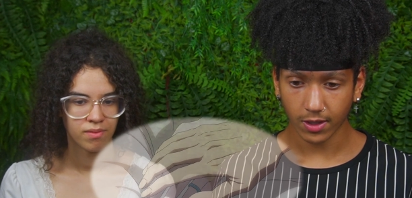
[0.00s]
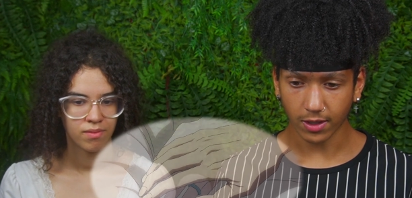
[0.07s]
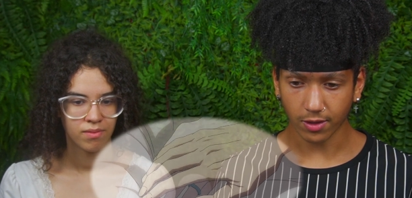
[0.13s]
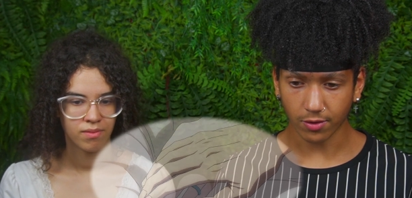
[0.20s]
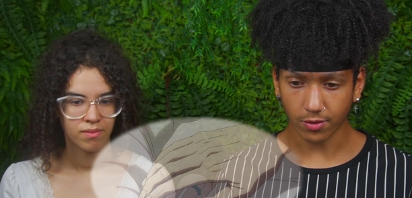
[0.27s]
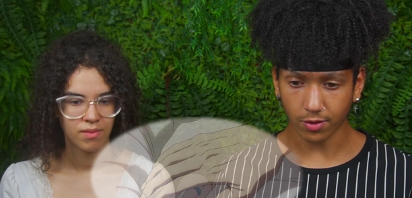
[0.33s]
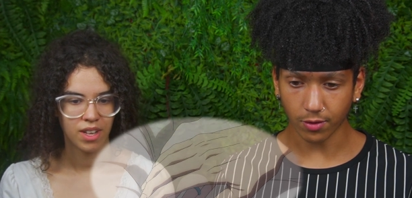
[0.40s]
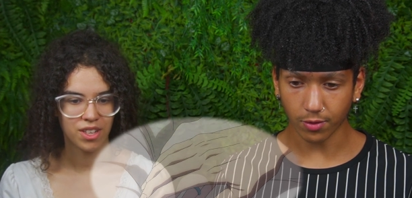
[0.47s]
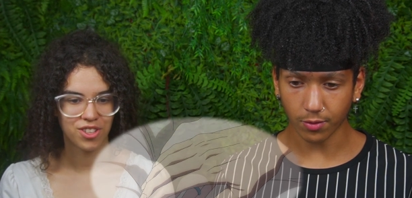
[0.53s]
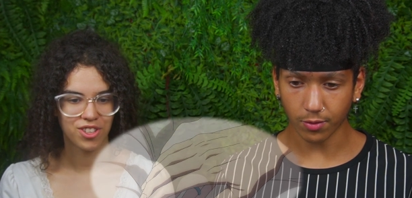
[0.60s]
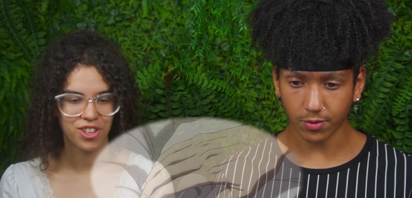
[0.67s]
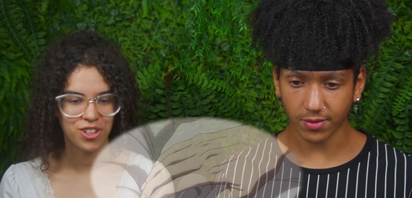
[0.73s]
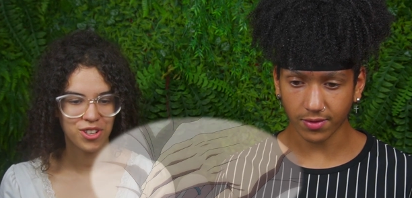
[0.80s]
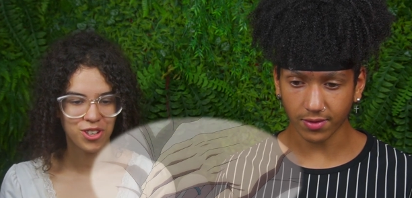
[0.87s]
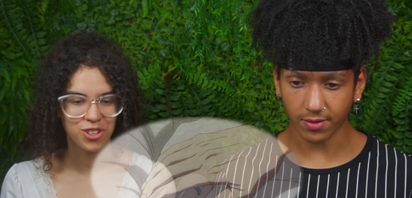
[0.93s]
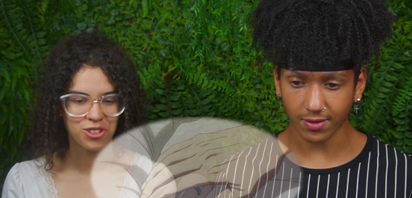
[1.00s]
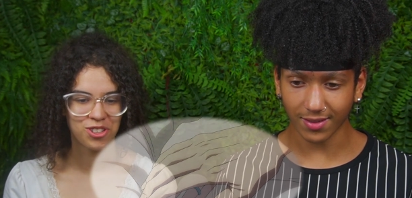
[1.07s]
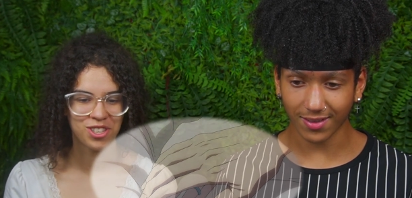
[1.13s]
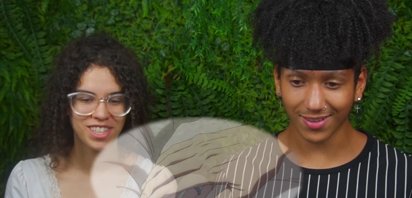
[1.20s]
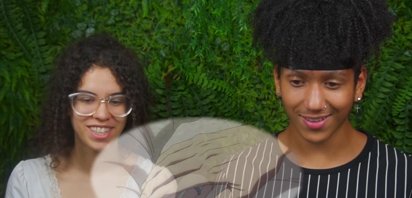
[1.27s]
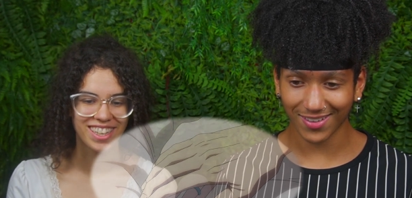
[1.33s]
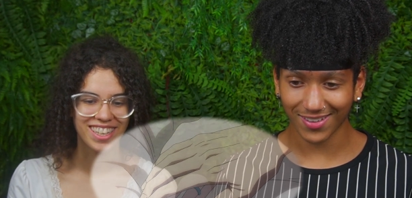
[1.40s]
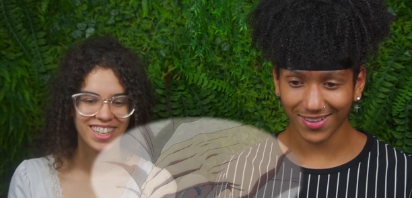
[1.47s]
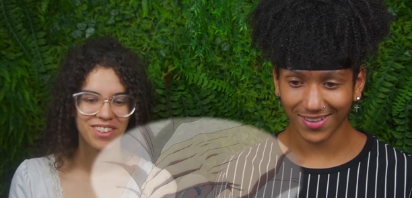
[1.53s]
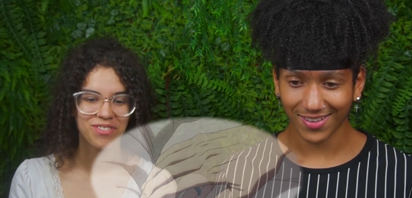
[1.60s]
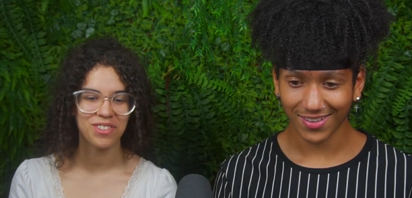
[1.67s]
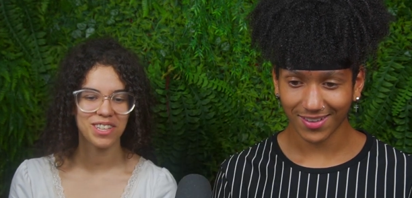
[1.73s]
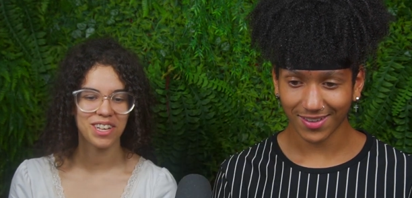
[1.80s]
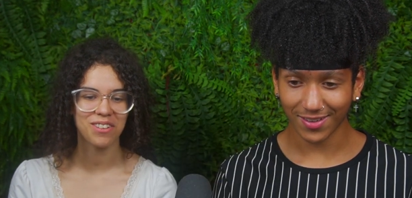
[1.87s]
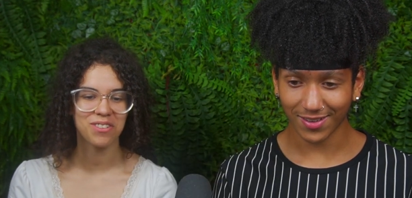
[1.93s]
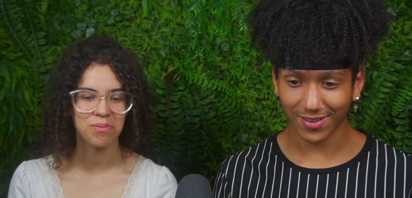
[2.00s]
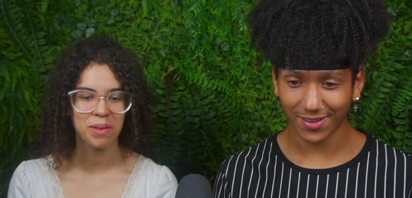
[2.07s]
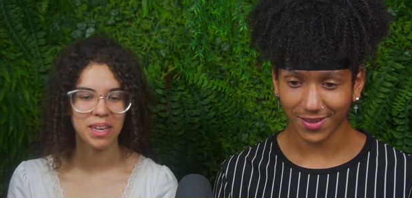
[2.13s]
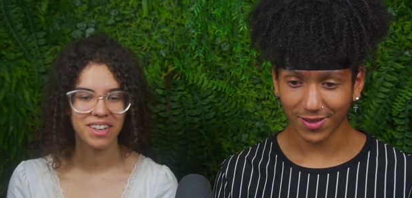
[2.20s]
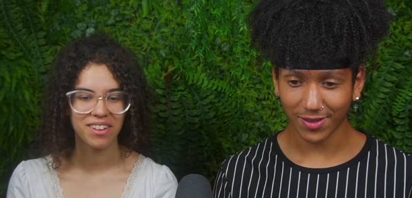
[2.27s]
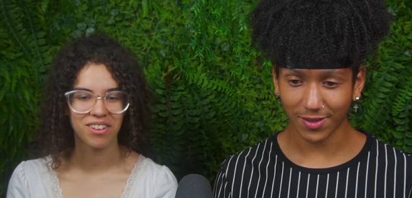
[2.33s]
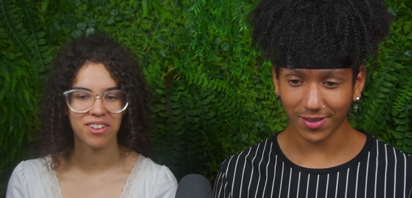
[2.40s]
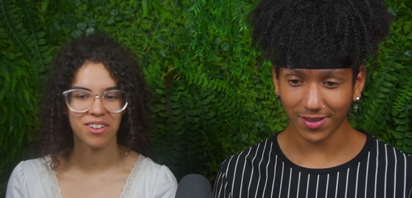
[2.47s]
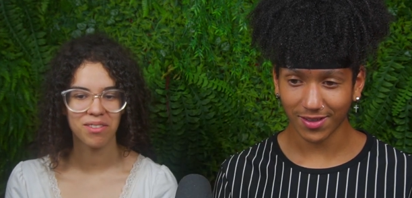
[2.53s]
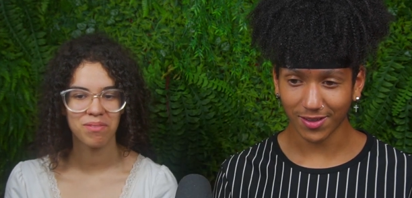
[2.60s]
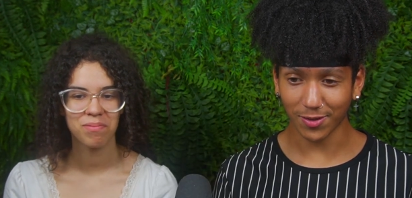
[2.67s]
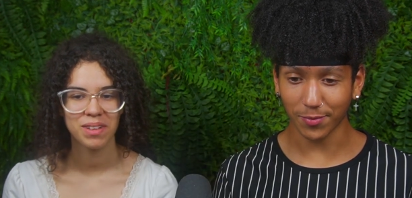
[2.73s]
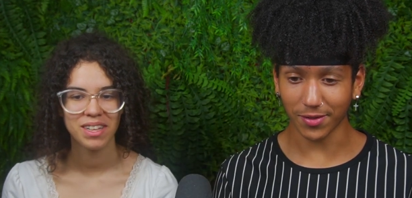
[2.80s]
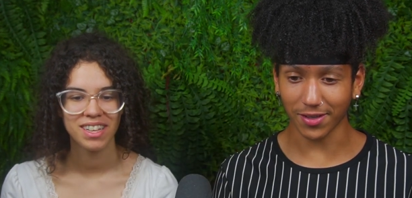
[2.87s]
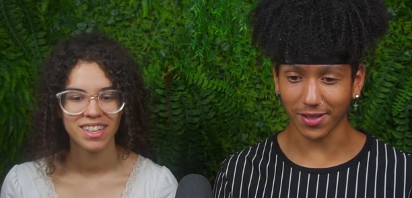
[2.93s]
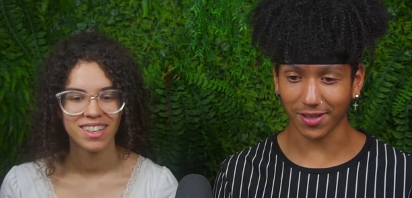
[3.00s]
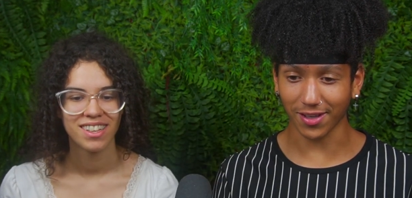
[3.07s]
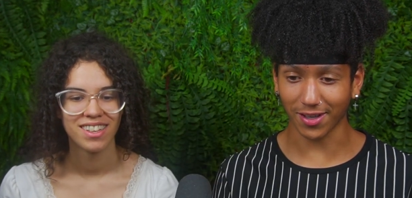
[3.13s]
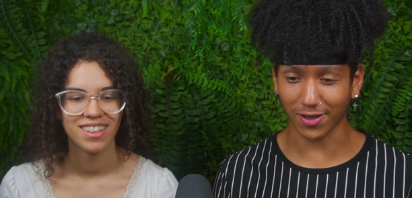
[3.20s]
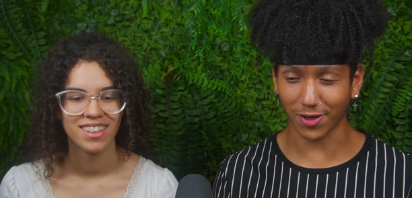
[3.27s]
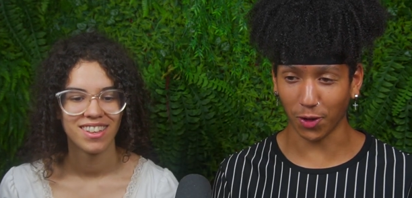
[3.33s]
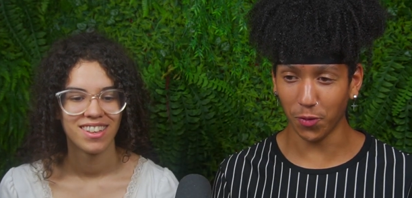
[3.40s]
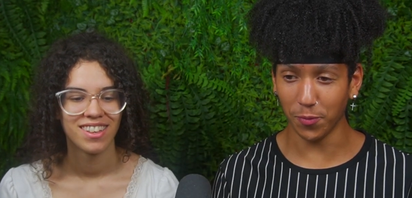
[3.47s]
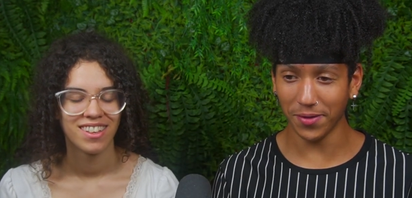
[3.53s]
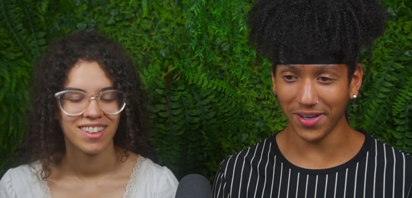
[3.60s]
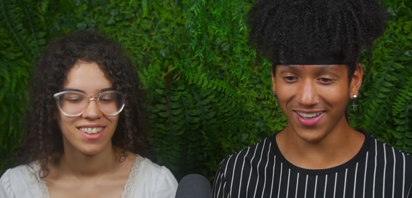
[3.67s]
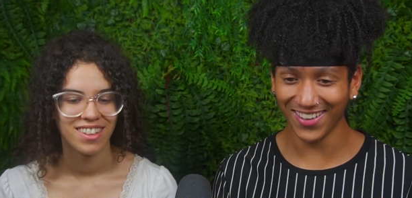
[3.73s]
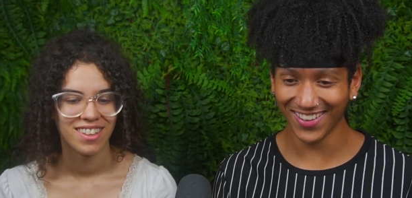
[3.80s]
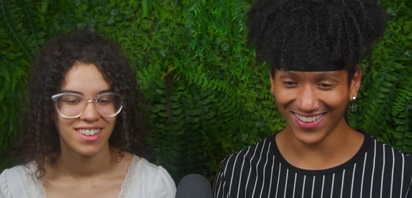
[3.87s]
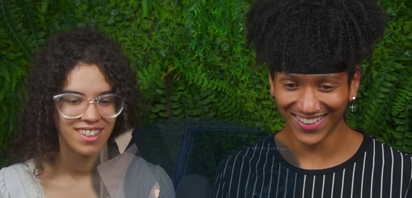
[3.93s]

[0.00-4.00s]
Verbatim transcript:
Speaker 1: Eternal sleep. Sounds made hope.
Speaker 2: You mean a, a coma?